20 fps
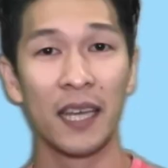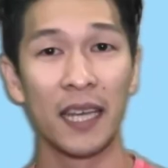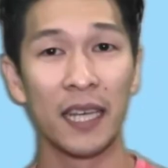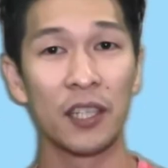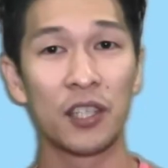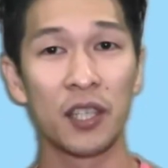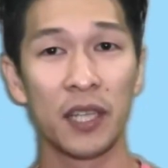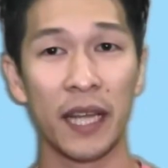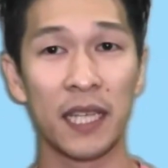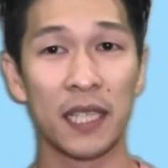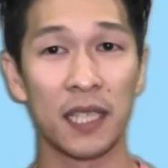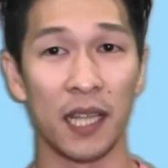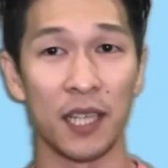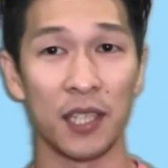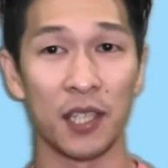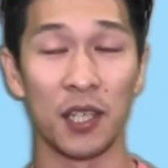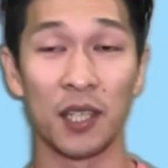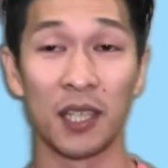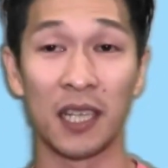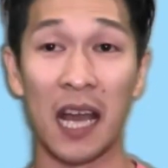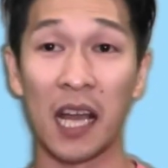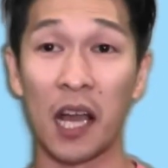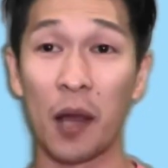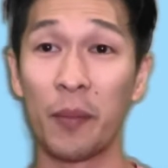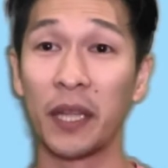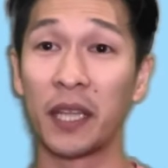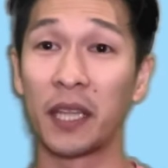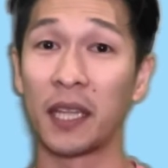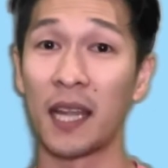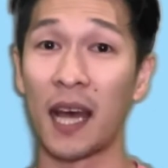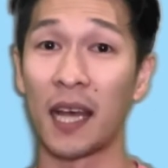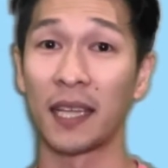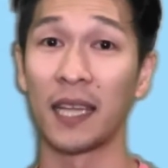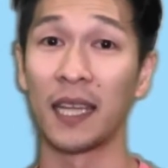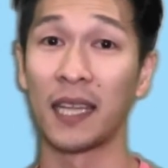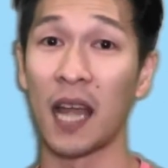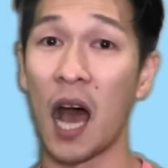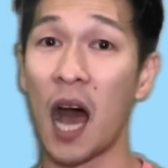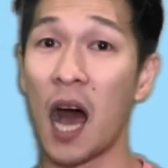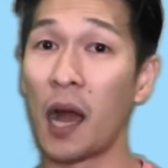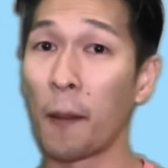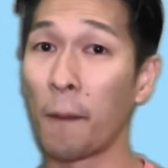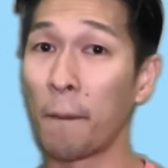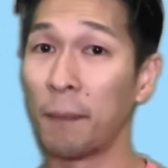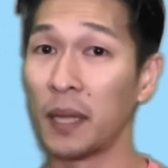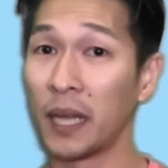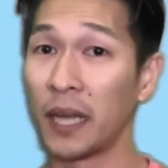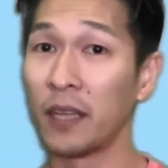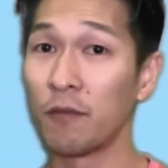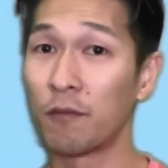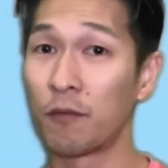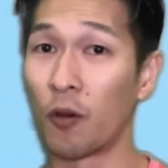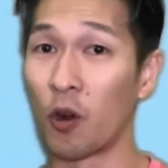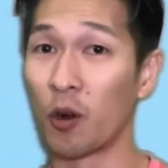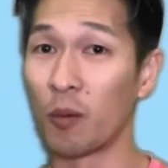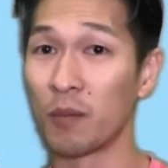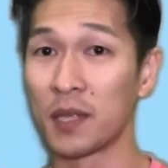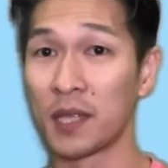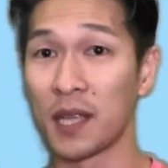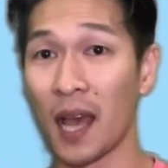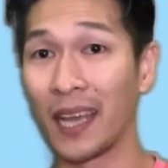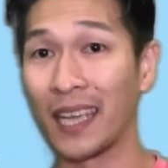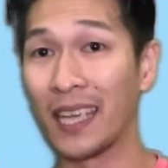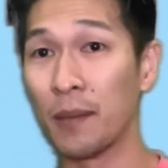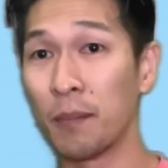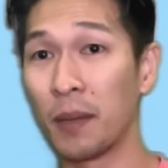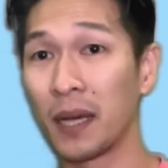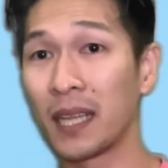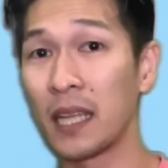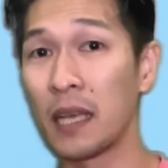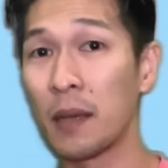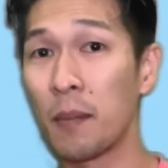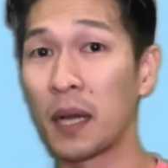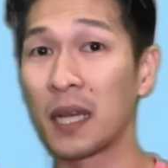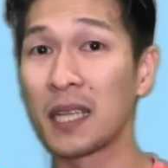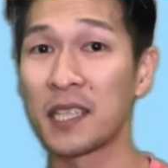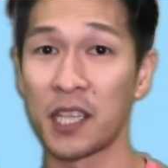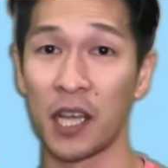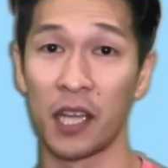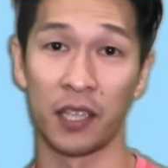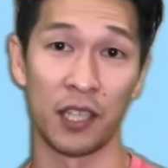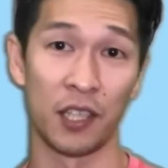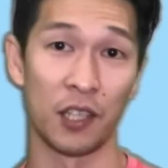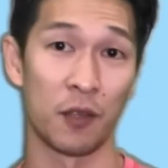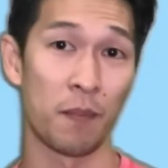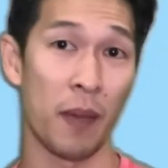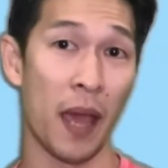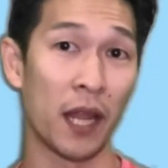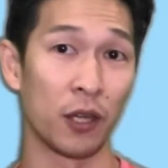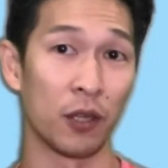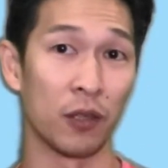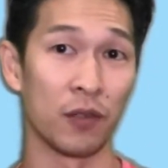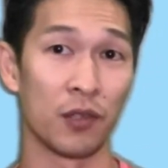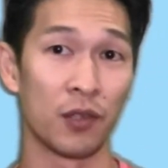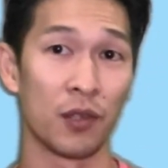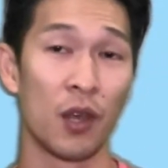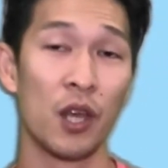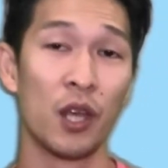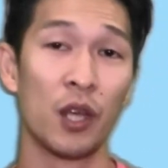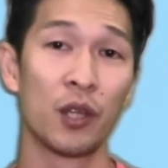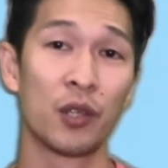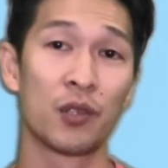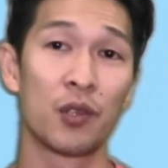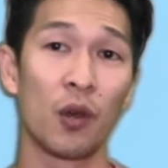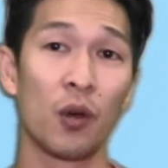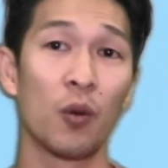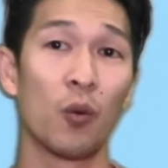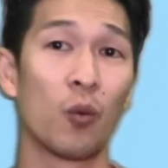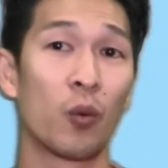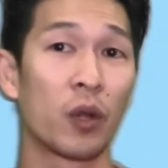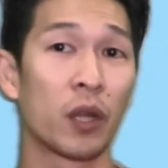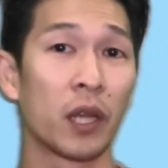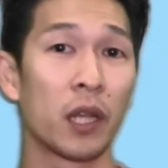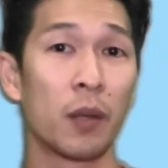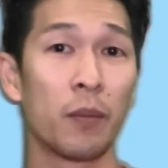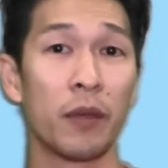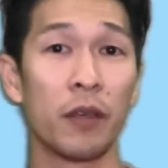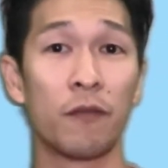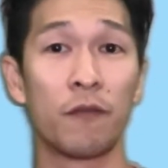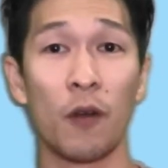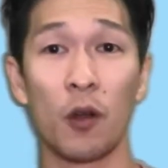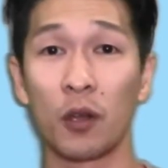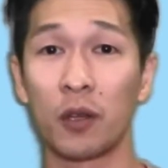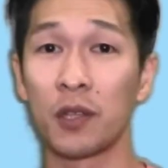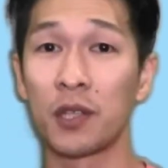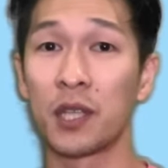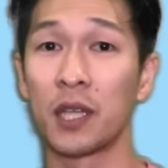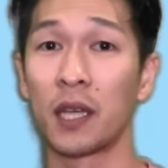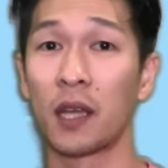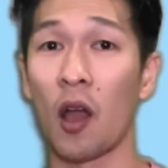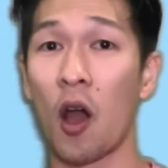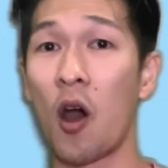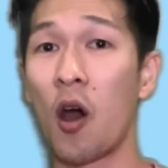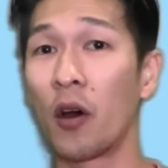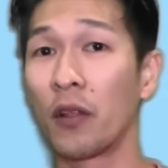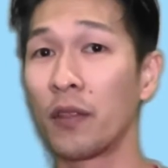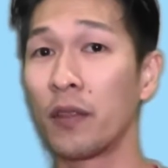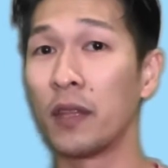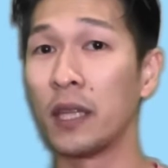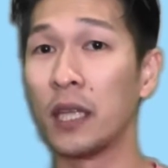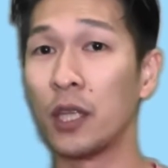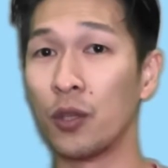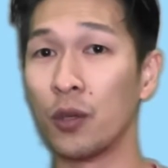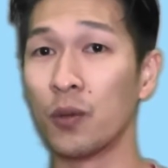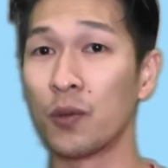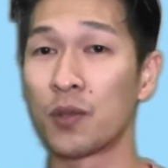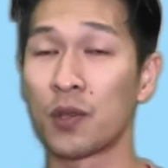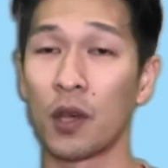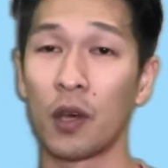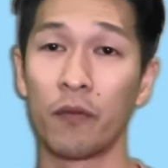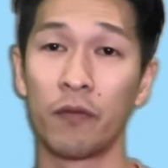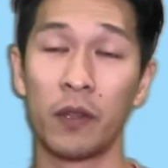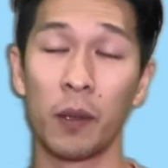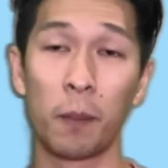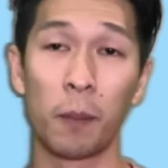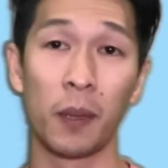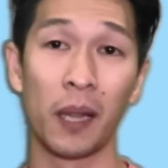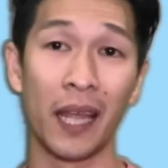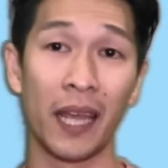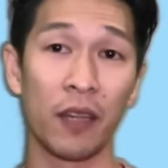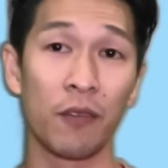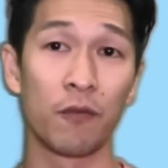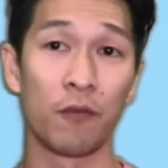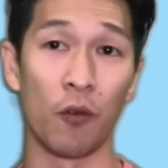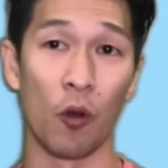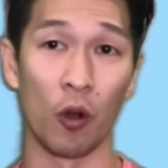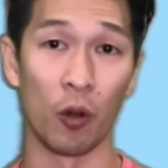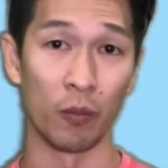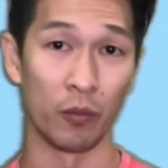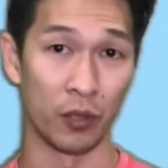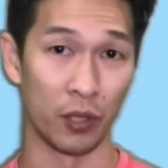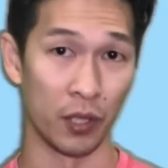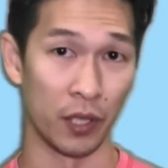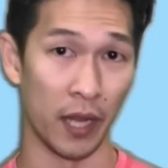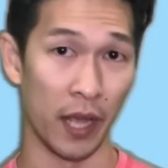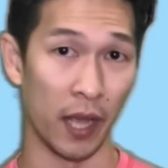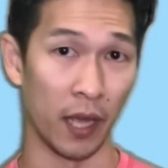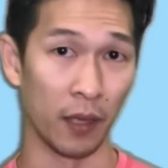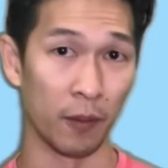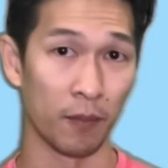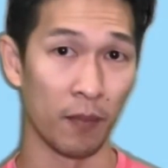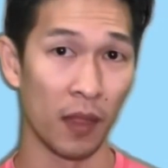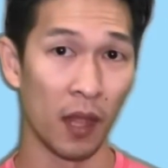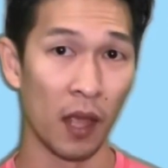In today's lesson, gagamitin natin ang plain form sa iba't ibang sentence patterns. So we're going to be focusing on the use of the plain form today.